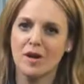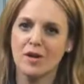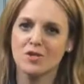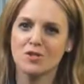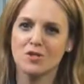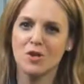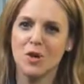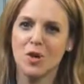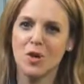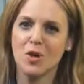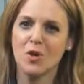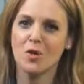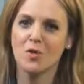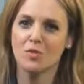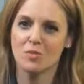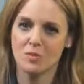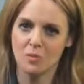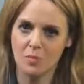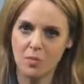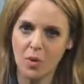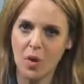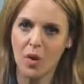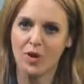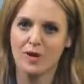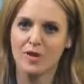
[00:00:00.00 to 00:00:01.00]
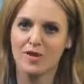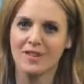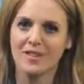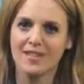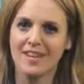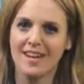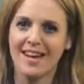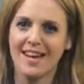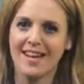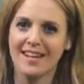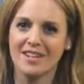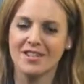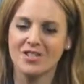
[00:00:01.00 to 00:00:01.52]
on pollen
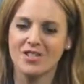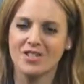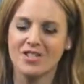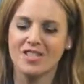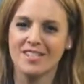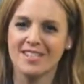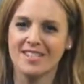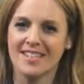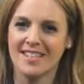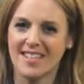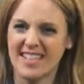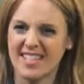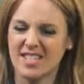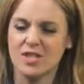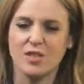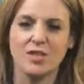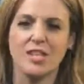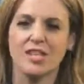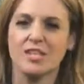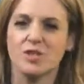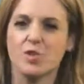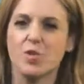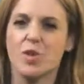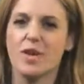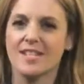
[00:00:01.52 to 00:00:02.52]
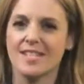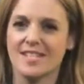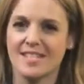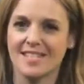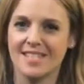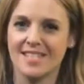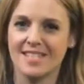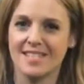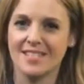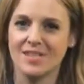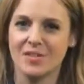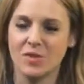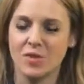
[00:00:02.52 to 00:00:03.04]
allergies, that's quite
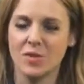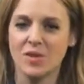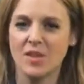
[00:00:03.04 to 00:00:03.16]
seasonal.